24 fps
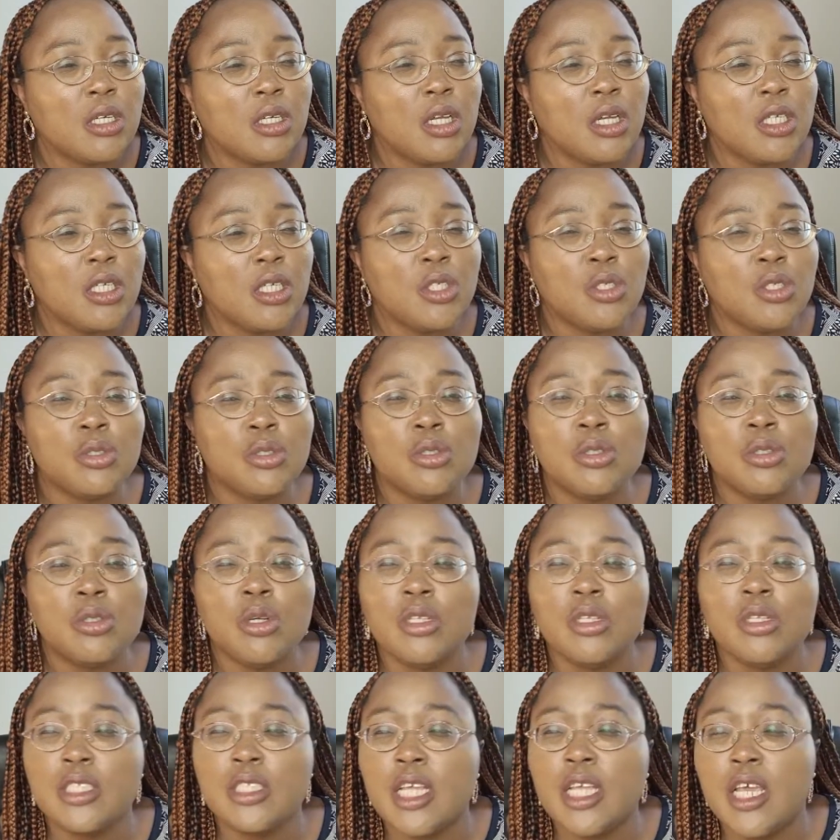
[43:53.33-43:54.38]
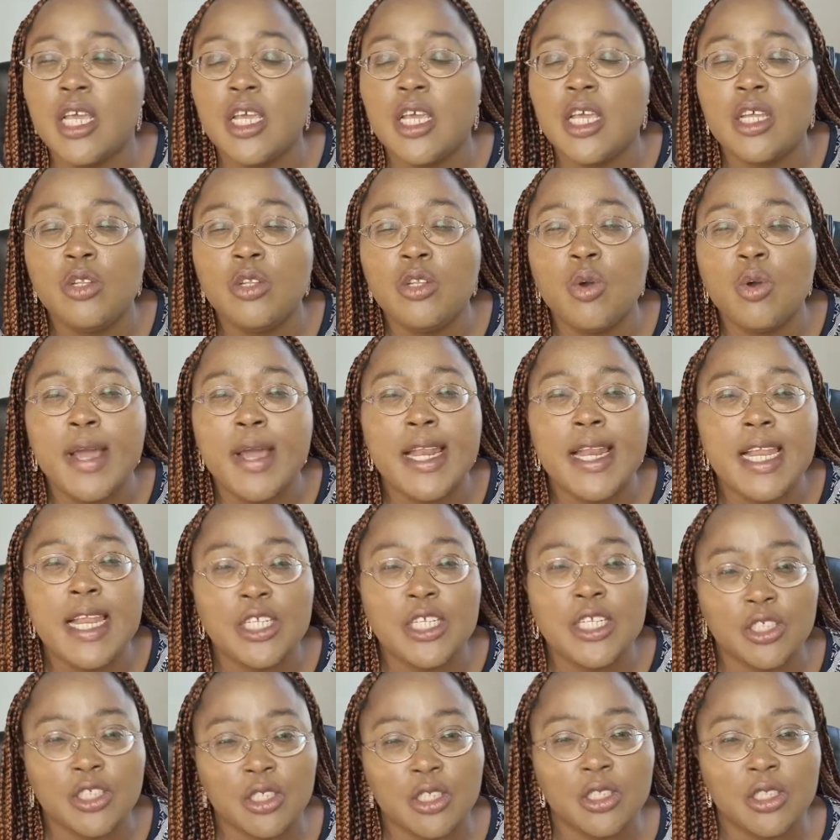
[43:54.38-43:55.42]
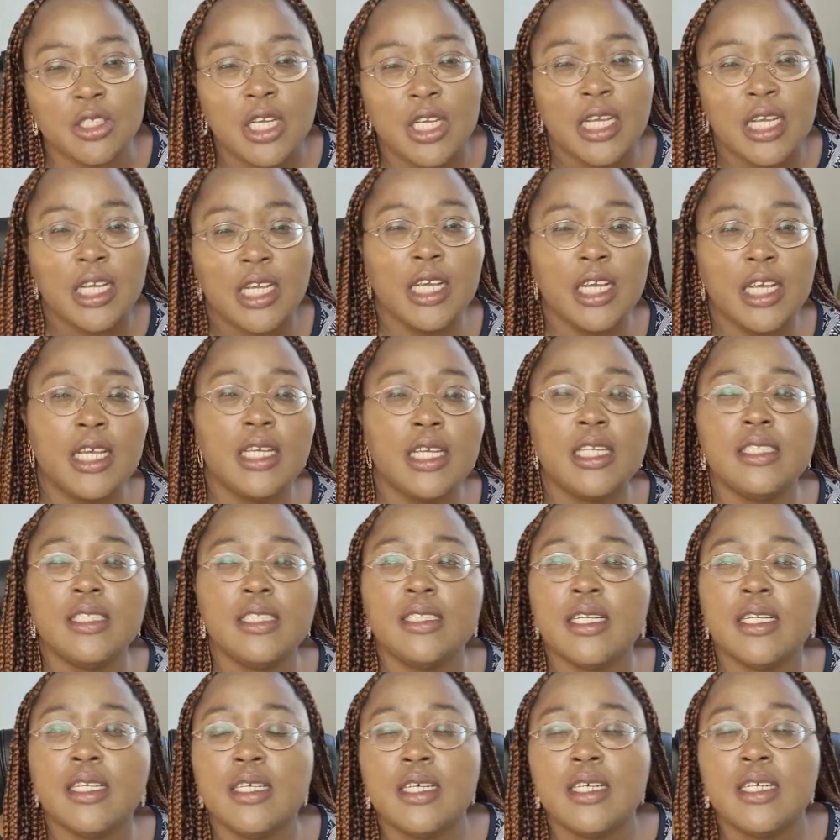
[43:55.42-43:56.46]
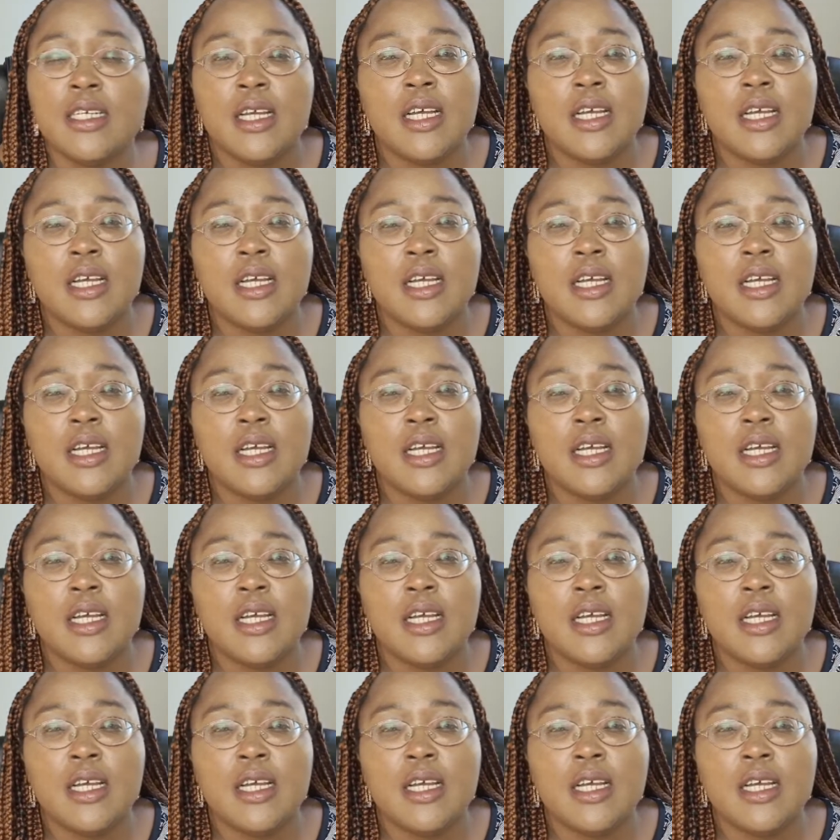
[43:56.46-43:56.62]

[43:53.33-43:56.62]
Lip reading: you know, say no election, and